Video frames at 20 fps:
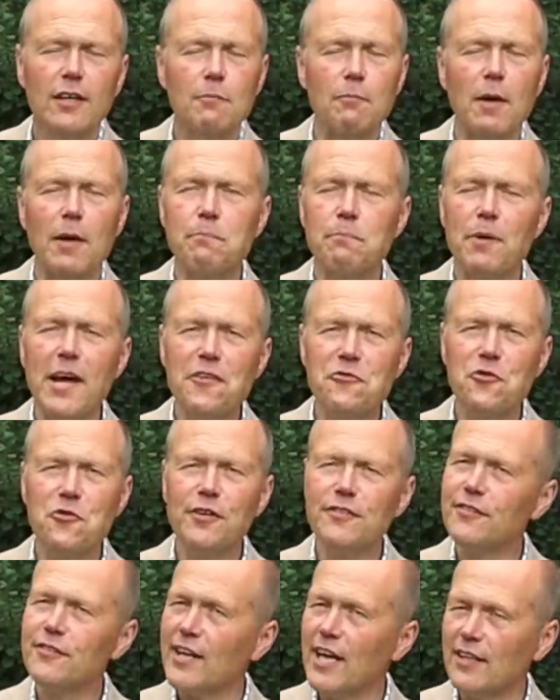My
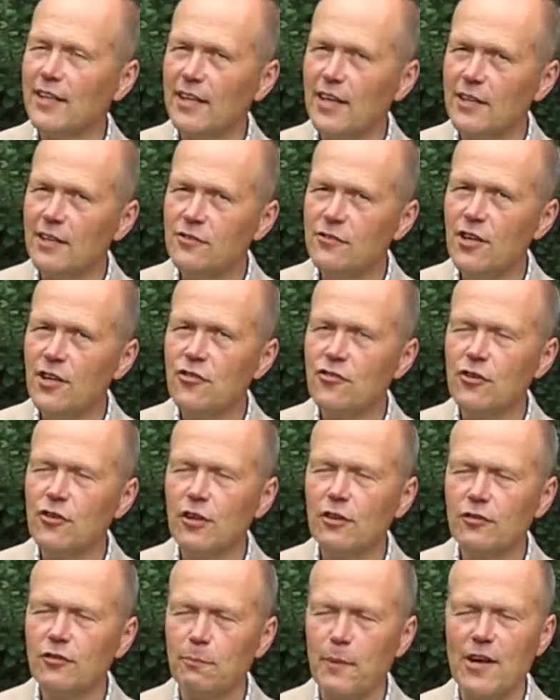patrons get
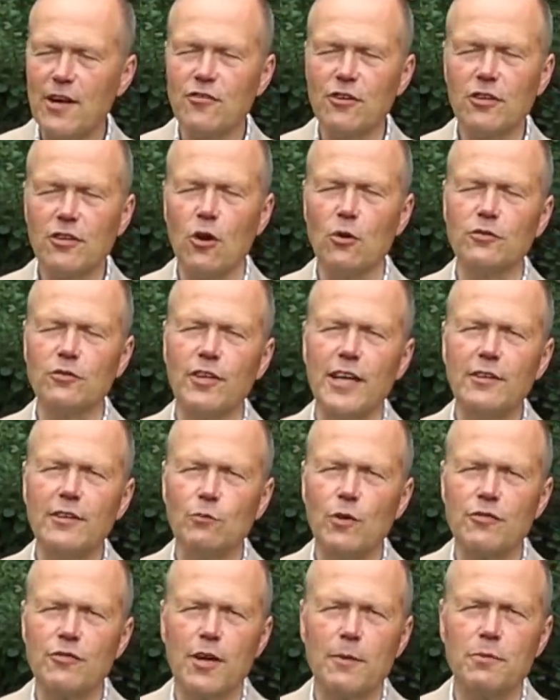additional special content
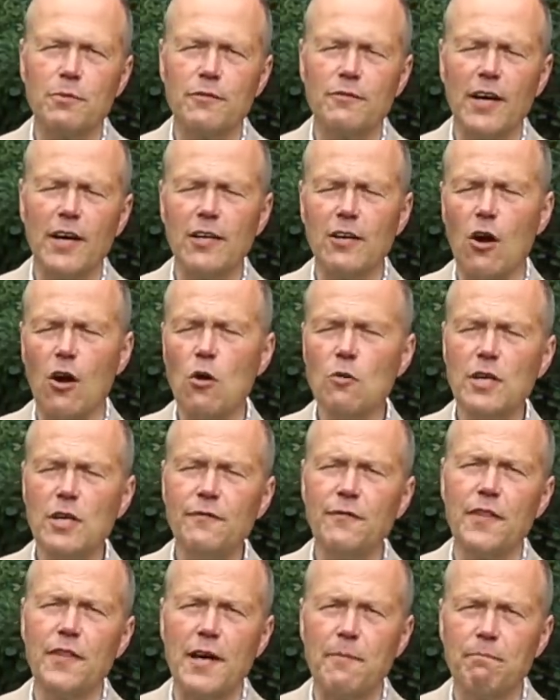which I provide only
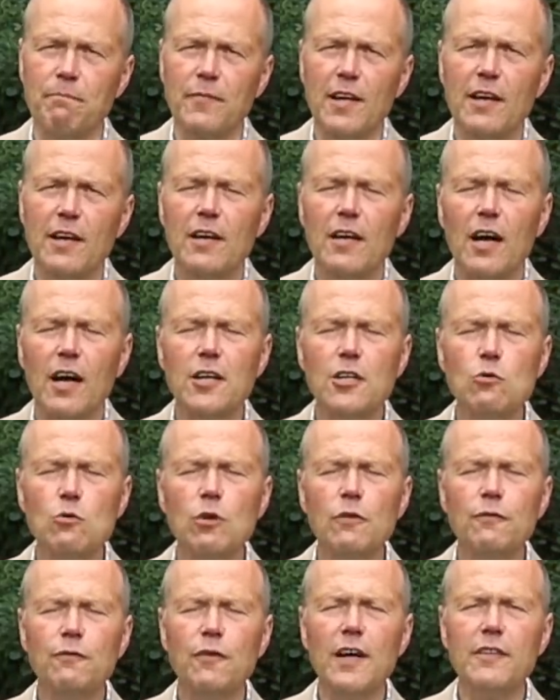for them, and you
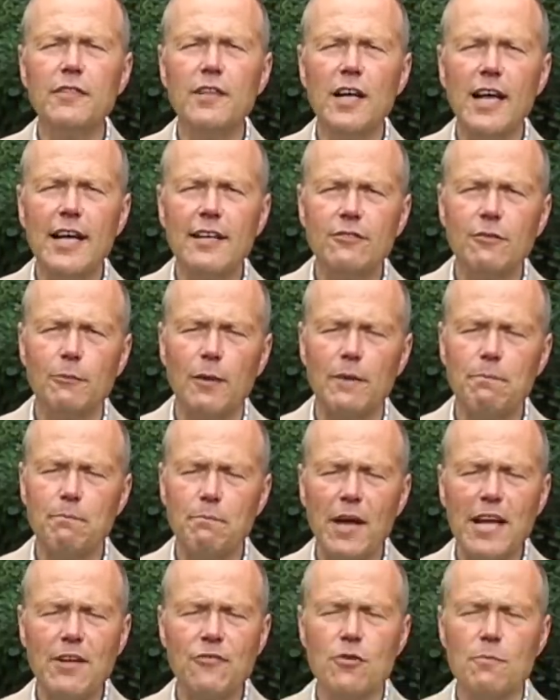will find the link to my
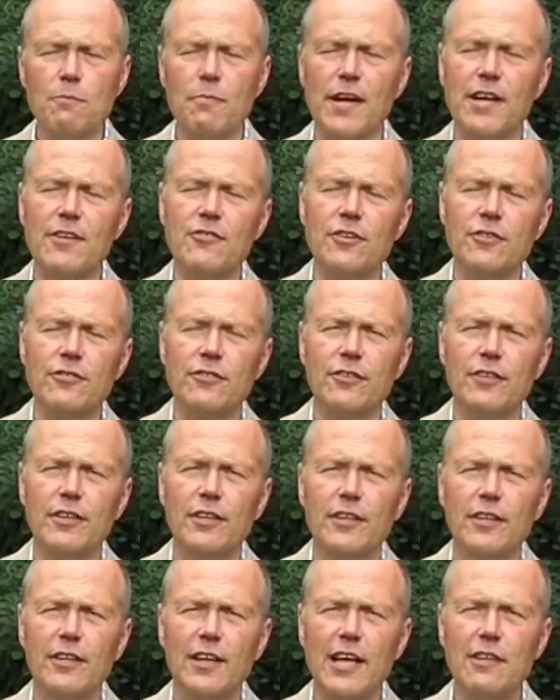patron pages
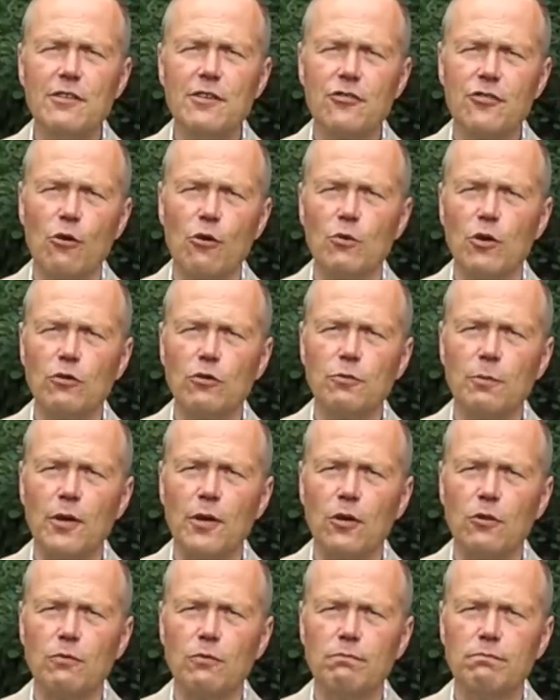in the show notes
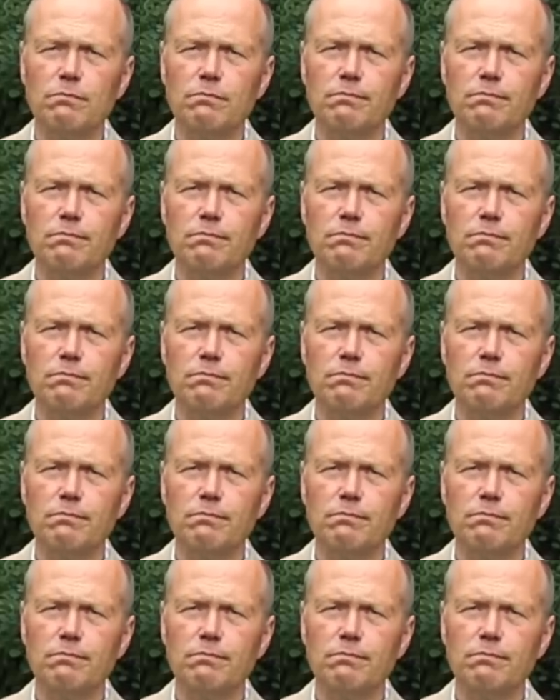below.